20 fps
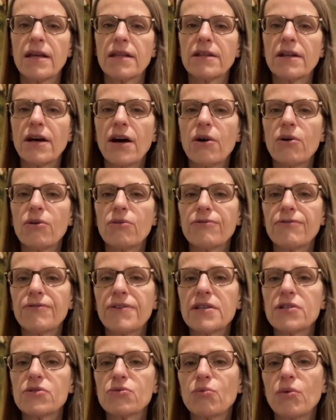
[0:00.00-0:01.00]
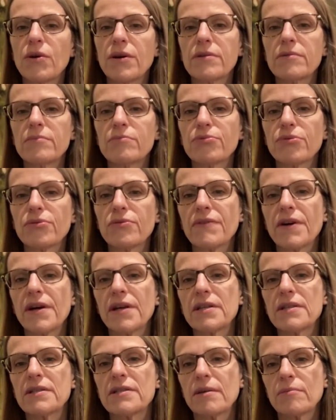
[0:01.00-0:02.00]
Now, phase one
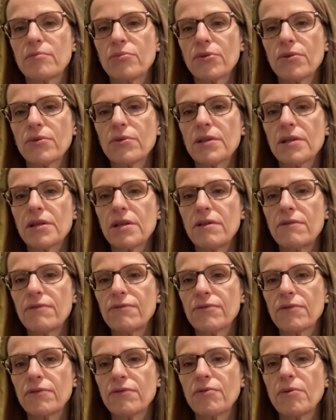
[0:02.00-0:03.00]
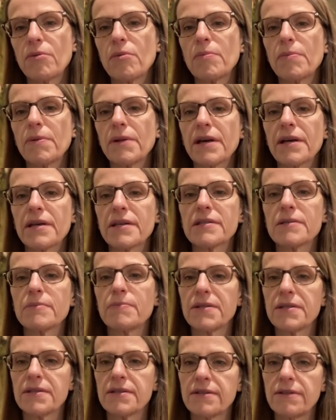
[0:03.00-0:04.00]
provided temporary relief from applying
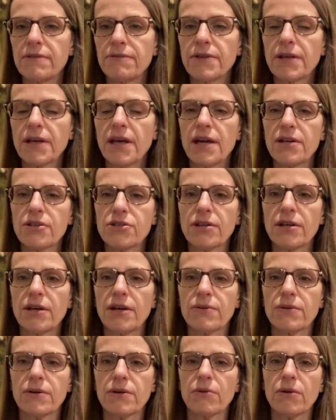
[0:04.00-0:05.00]
specific hedge accounting